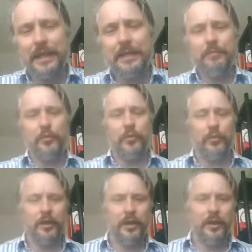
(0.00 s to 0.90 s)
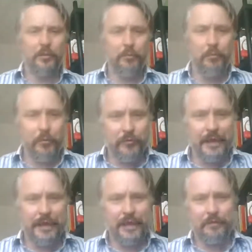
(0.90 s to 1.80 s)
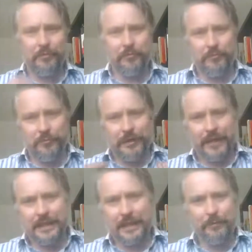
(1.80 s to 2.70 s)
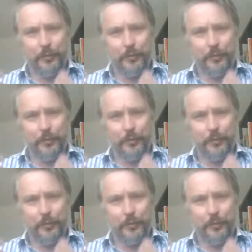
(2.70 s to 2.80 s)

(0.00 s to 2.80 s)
There's more morality,